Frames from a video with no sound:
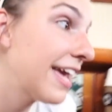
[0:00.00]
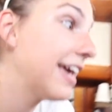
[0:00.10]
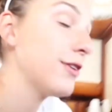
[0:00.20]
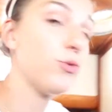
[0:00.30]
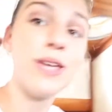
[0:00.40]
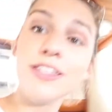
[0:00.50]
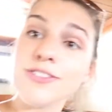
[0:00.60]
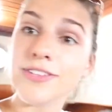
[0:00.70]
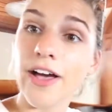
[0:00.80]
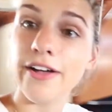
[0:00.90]
is we
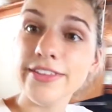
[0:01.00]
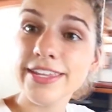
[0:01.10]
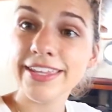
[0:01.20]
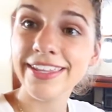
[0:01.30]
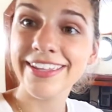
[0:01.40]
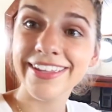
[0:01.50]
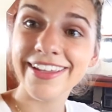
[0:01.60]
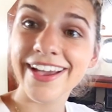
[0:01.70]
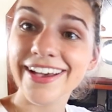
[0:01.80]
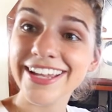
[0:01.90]
installed an
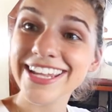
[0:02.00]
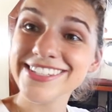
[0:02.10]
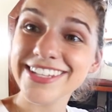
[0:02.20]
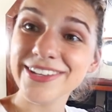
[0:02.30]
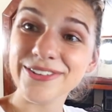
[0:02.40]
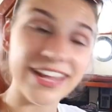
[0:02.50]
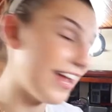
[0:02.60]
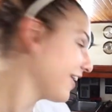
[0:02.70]
AC unit.